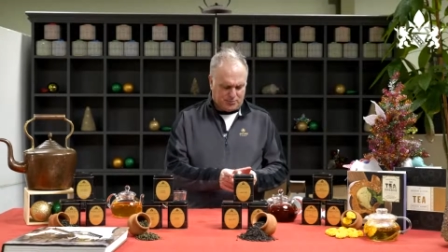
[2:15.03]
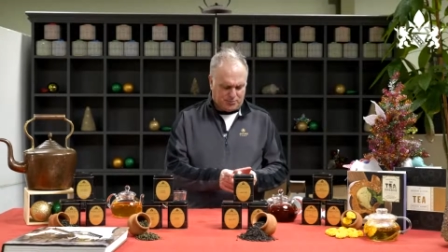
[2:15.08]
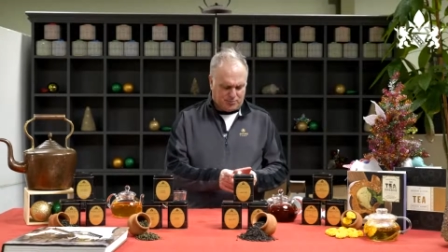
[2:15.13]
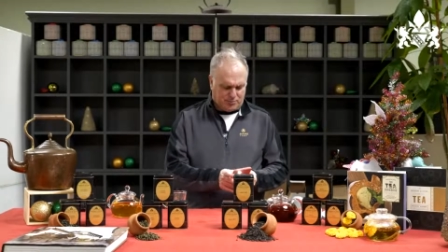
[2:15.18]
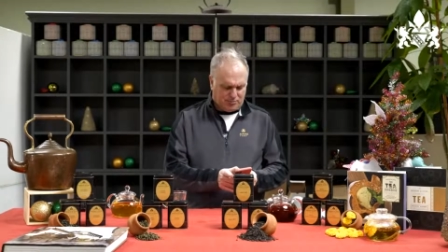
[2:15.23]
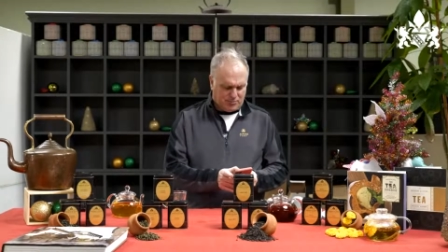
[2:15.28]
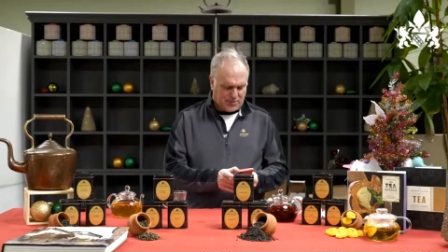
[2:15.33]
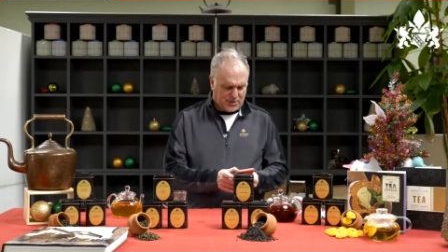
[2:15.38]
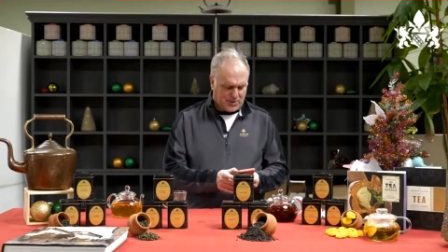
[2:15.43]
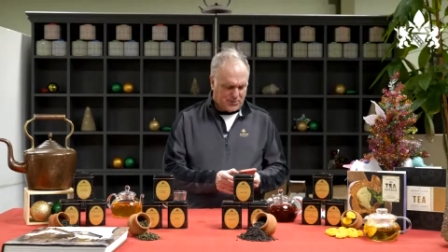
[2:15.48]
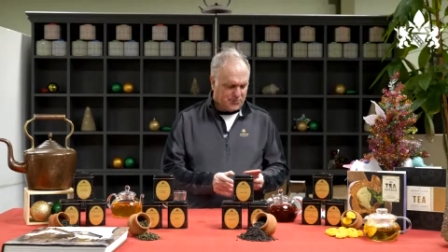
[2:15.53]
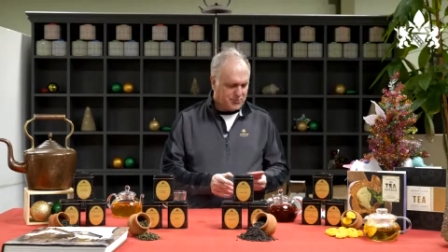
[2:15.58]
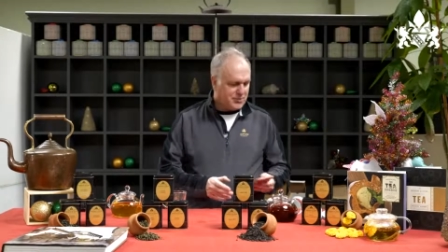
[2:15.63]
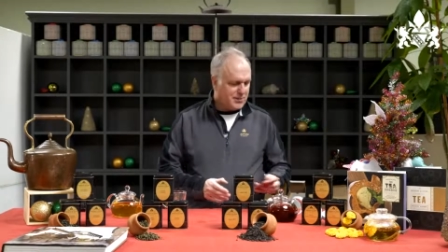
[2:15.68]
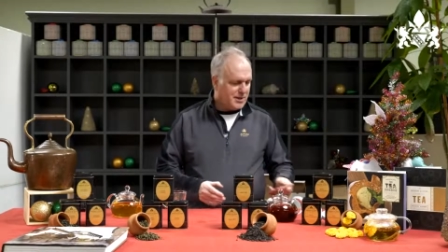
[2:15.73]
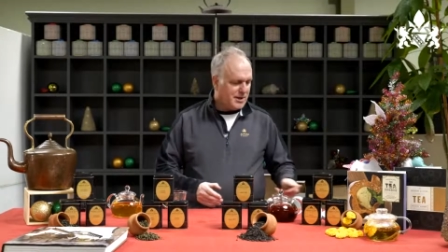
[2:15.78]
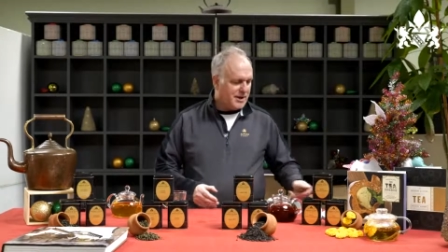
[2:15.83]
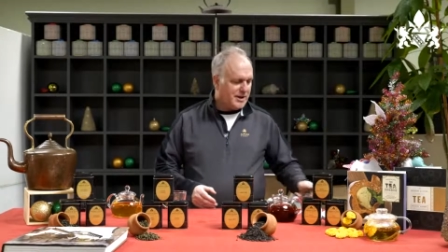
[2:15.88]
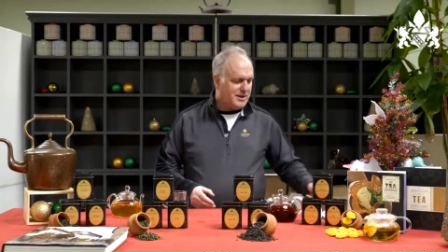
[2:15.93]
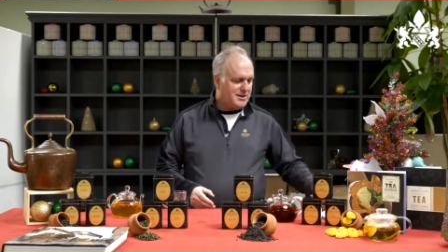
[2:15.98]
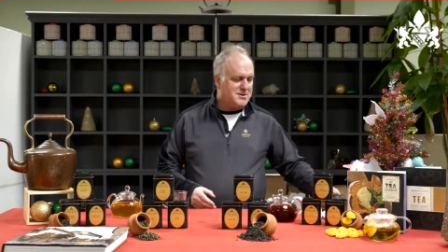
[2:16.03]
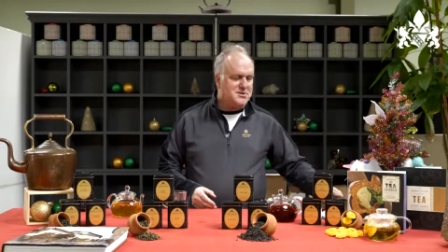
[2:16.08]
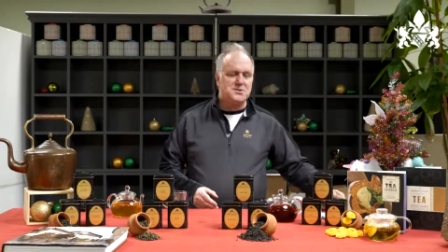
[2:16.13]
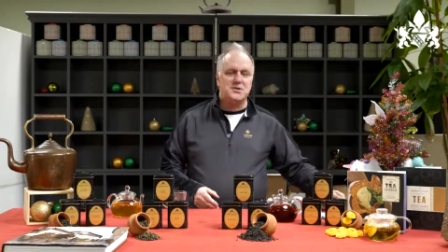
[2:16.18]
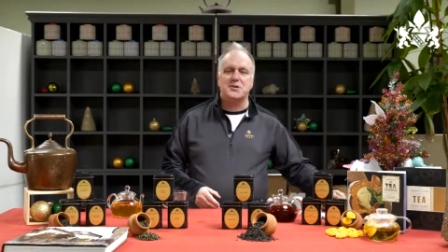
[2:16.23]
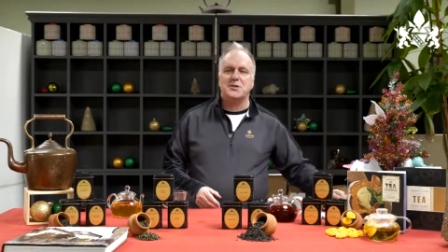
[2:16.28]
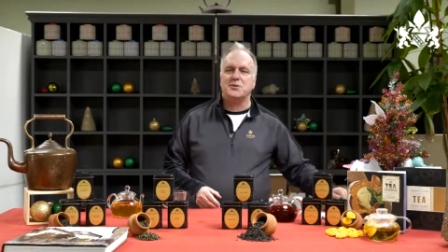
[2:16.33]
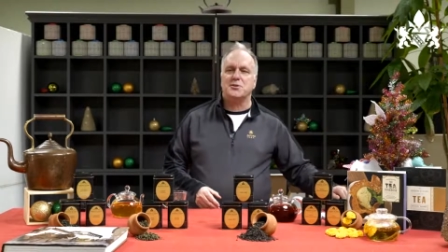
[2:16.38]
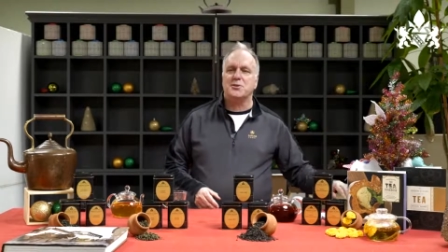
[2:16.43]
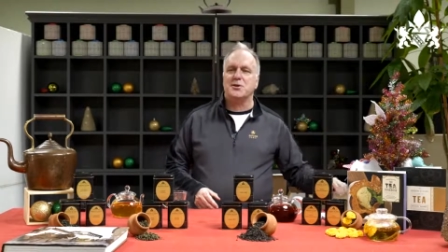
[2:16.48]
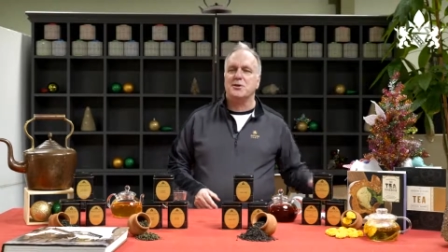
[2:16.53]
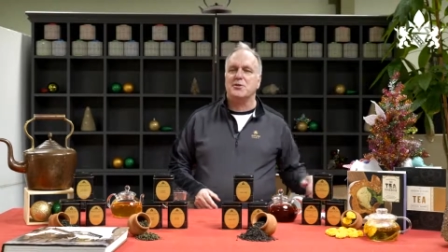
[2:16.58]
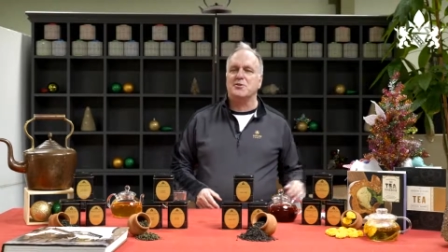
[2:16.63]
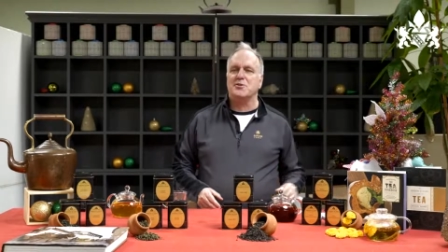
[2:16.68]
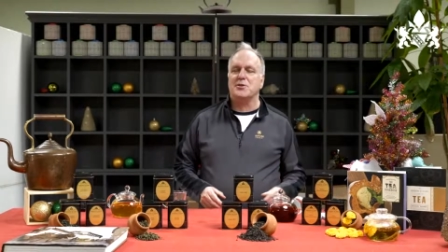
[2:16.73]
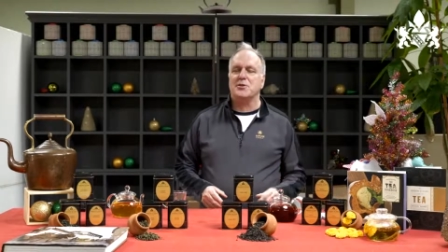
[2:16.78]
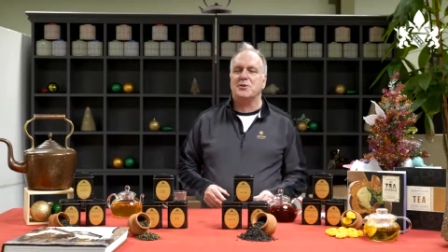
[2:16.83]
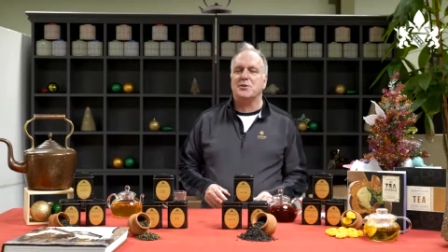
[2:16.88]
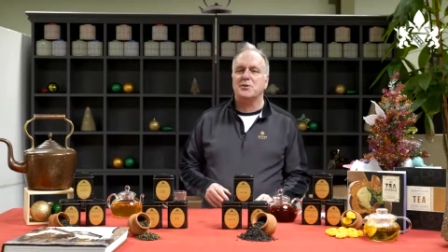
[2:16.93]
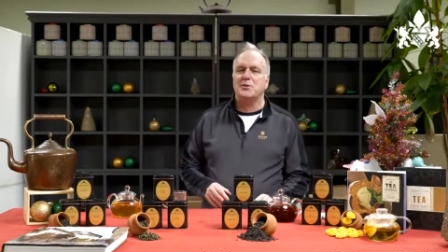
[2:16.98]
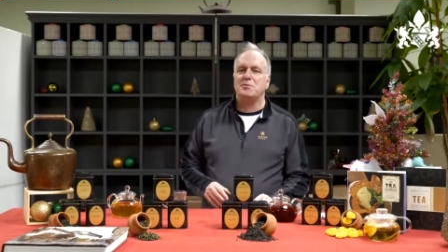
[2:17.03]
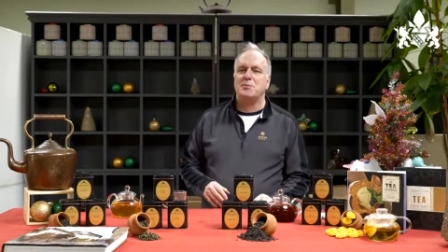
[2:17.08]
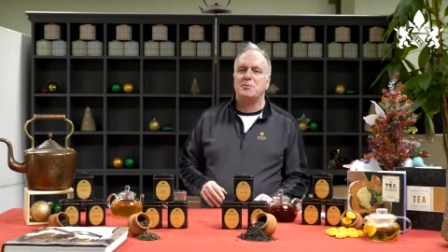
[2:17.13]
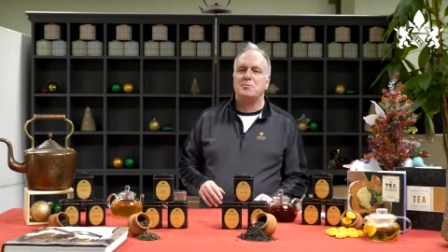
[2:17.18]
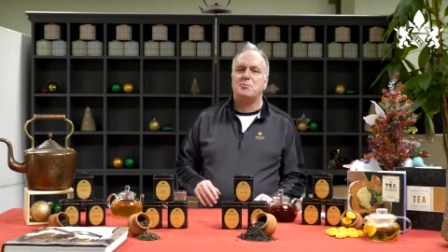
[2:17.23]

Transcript: I can see the things a little bit better.